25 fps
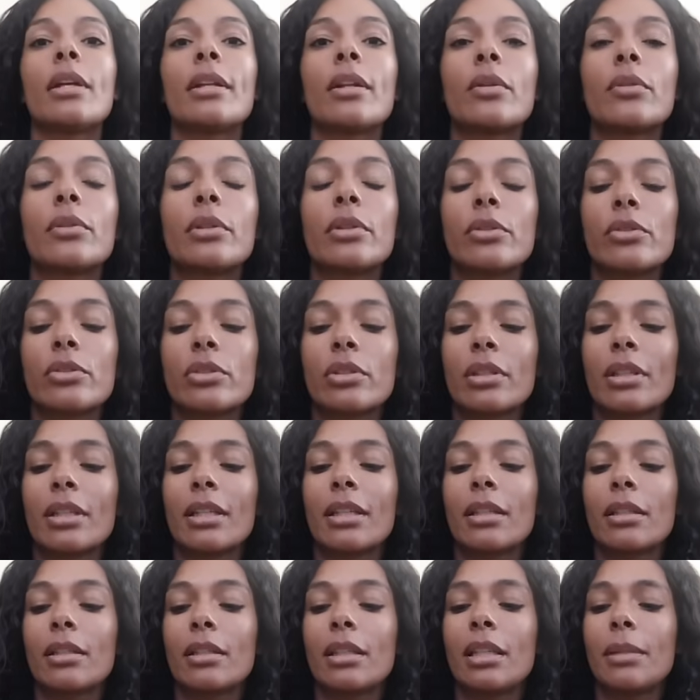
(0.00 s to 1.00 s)
I don't
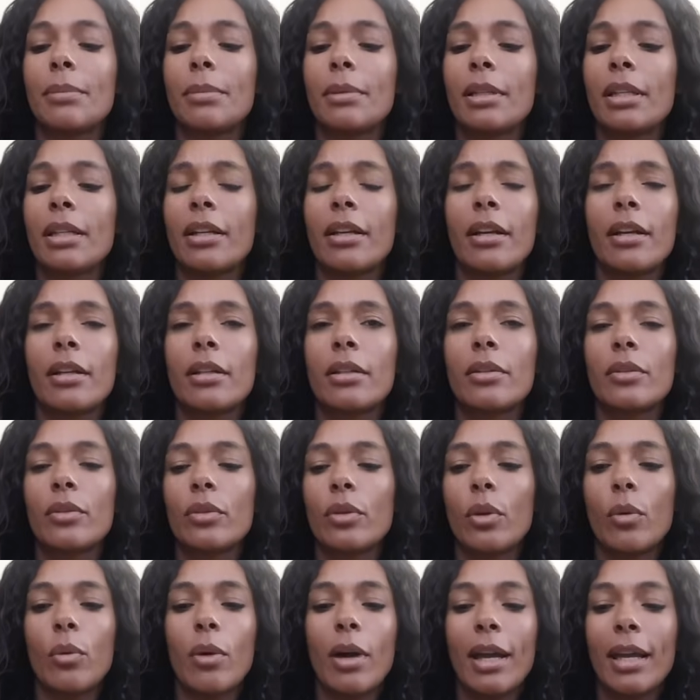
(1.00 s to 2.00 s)
usually keep in here. I don't even
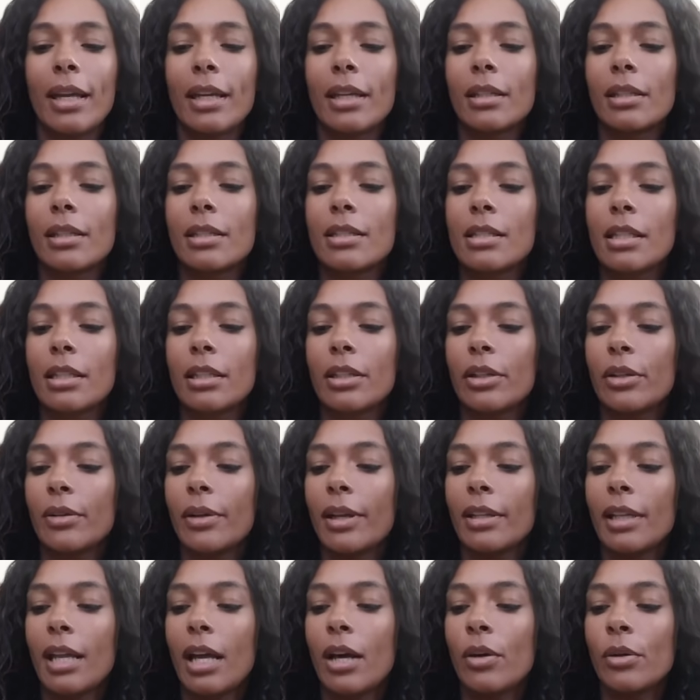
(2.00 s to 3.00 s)
know why it's in here
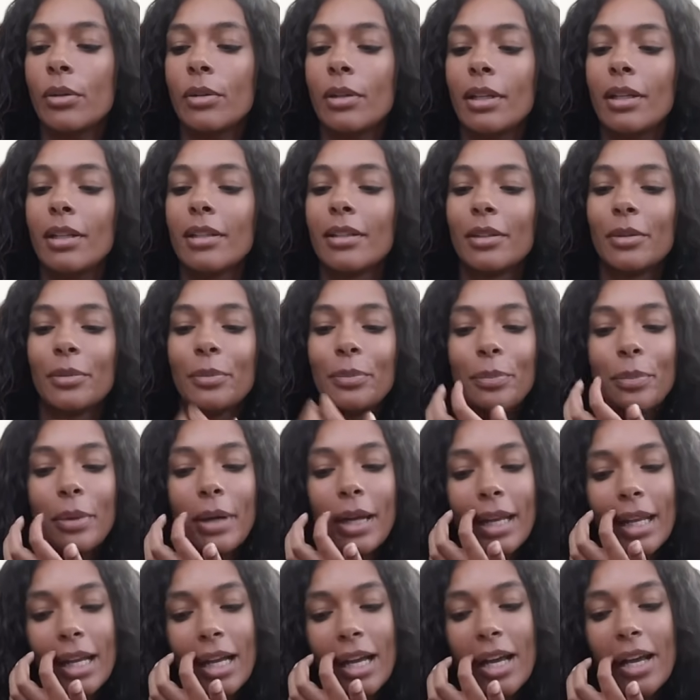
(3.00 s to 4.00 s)
right now.
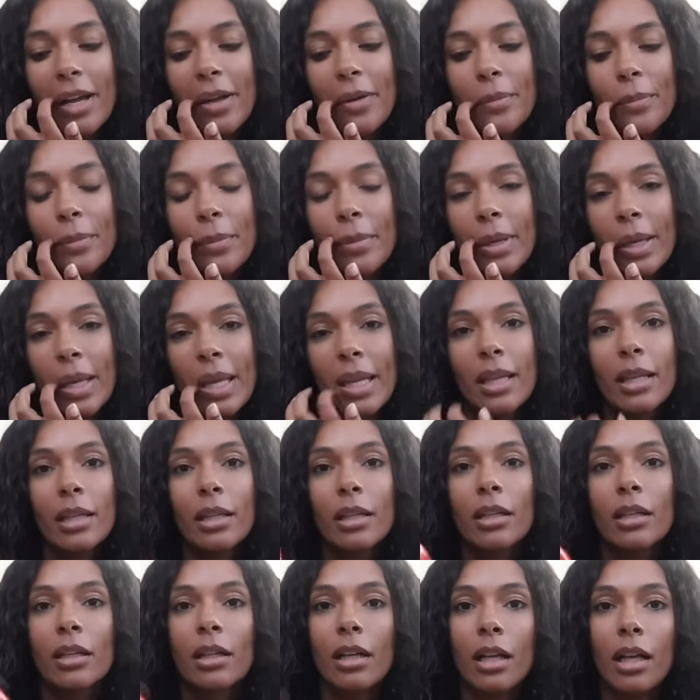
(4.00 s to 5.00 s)
But a
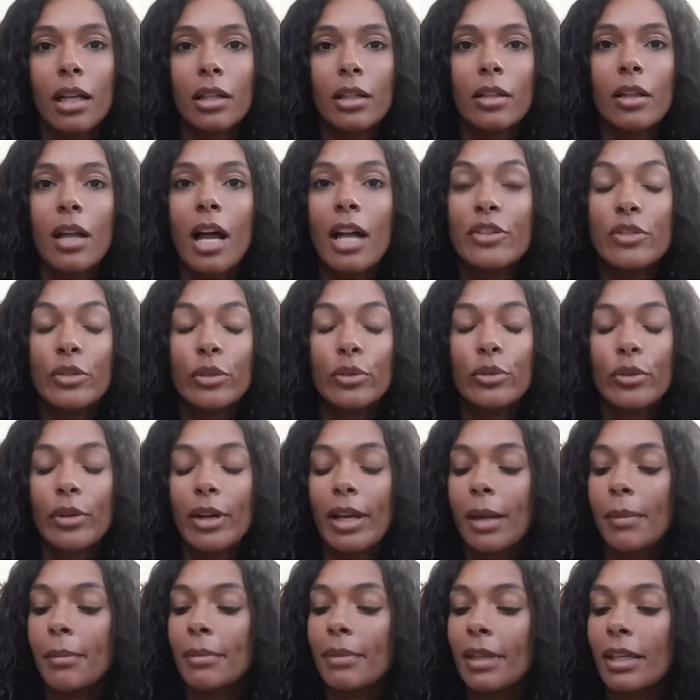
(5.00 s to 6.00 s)
little
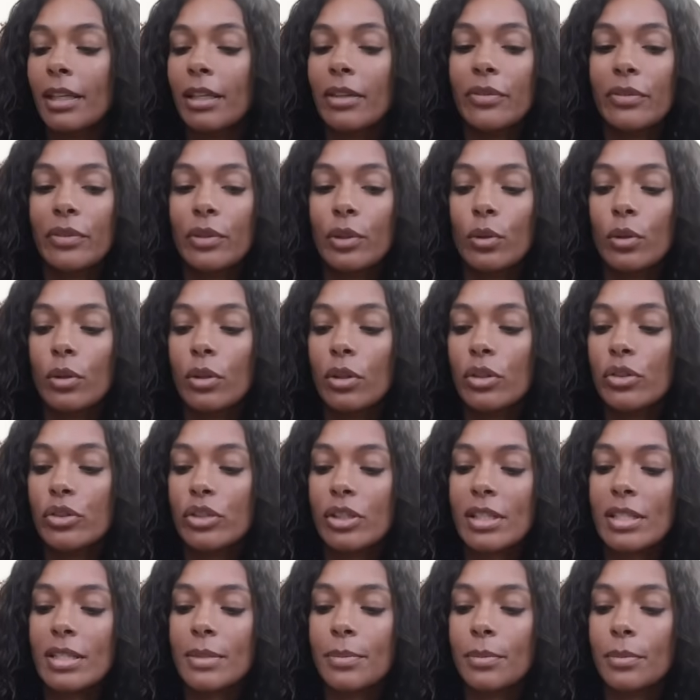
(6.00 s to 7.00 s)
100-gram thing of fuel,
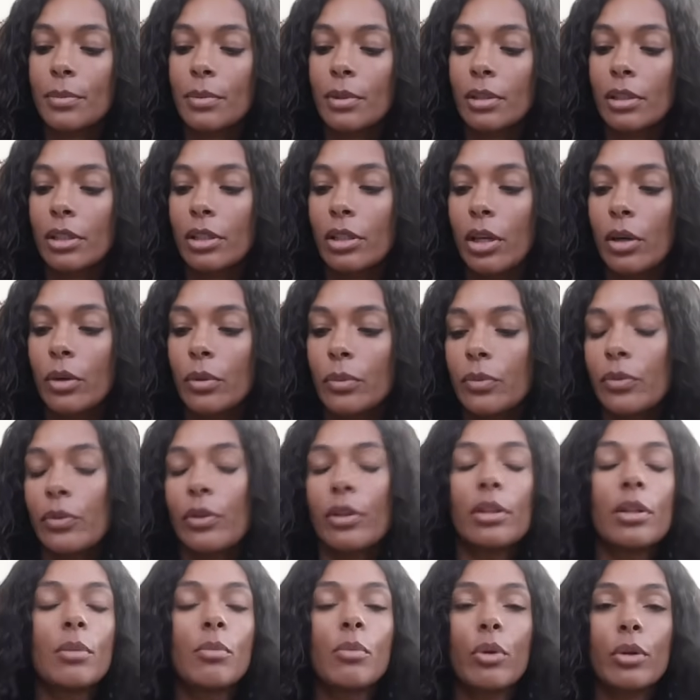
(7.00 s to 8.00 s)
just, you know, for
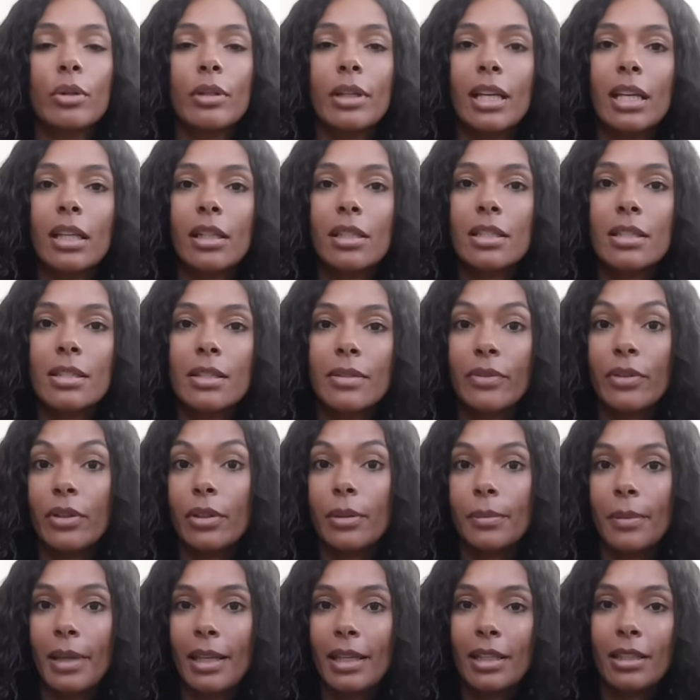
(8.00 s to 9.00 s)
in the mornings
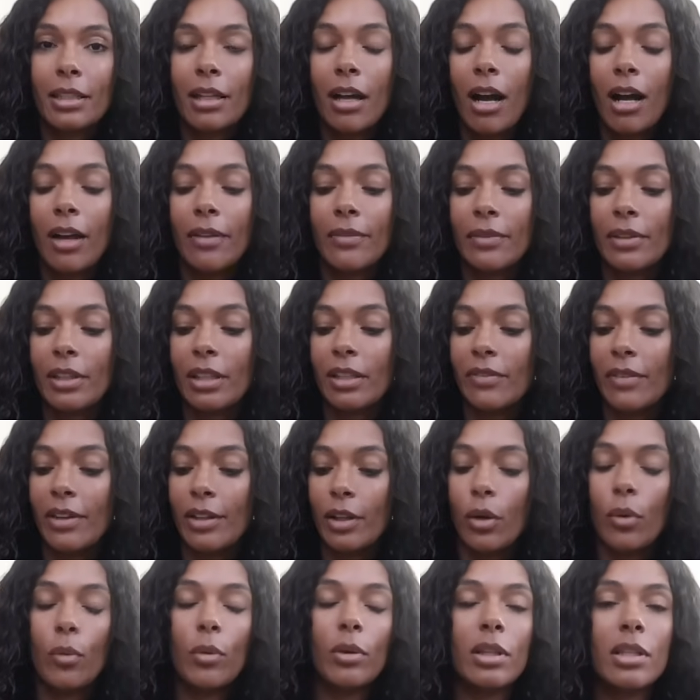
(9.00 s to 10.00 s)
for making coffee if I
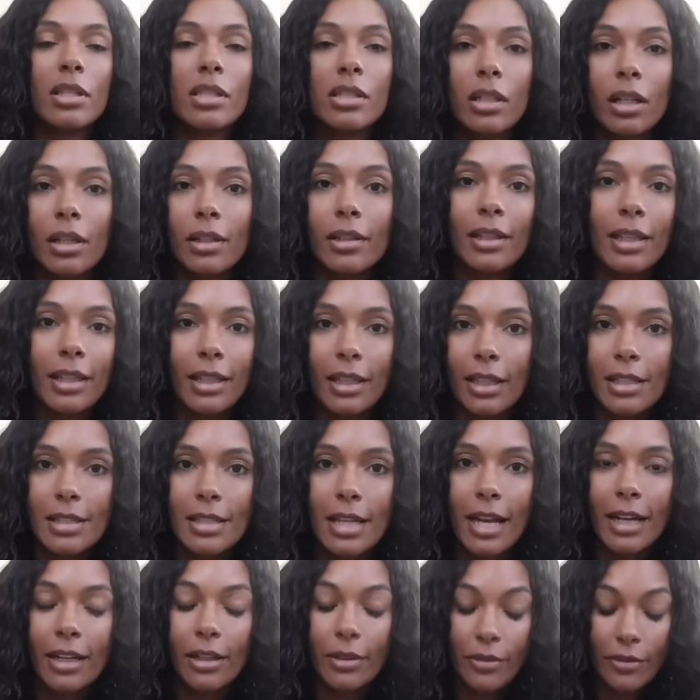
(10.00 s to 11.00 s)
don't want to start like an
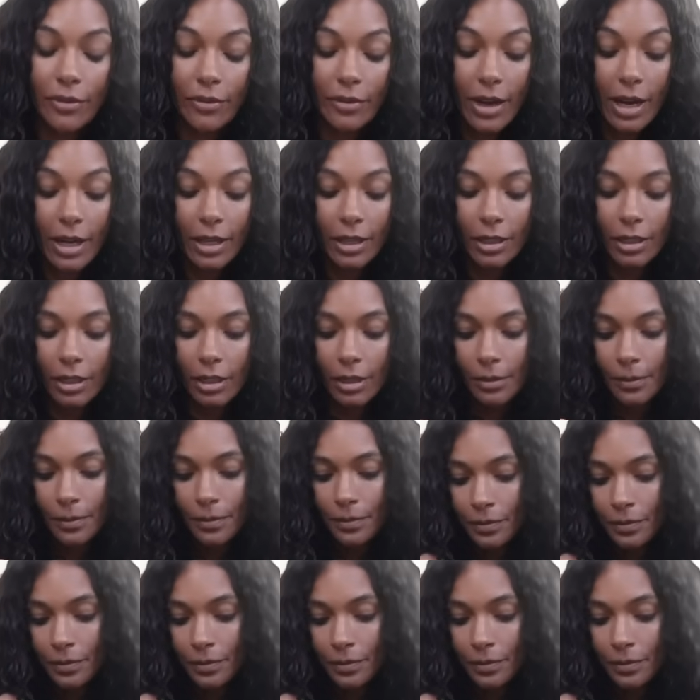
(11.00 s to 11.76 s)
entire fire.